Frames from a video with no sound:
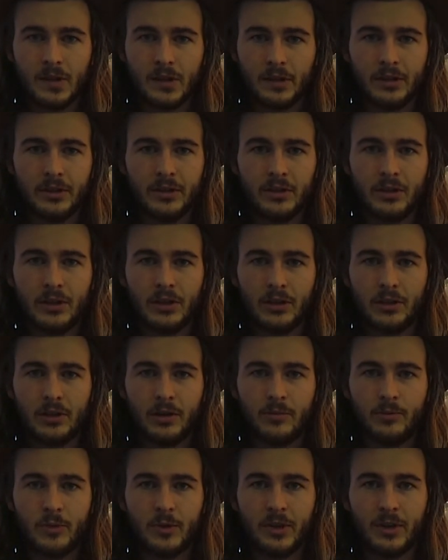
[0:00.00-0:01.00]
literally
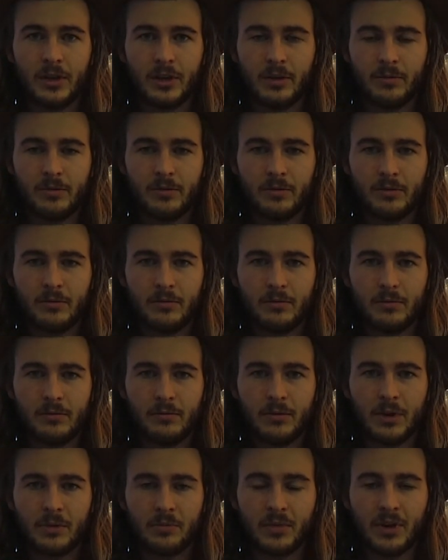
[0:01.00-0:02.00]
opening up
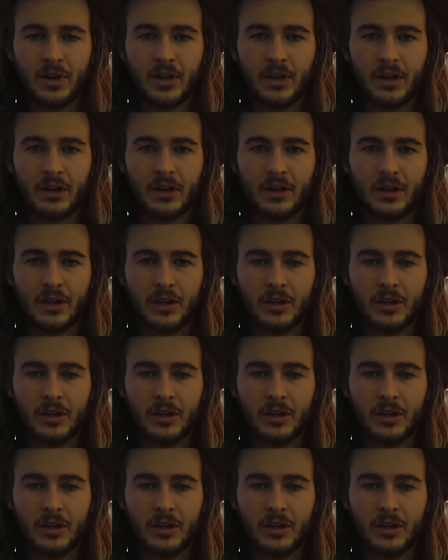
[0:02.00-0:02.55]
my mind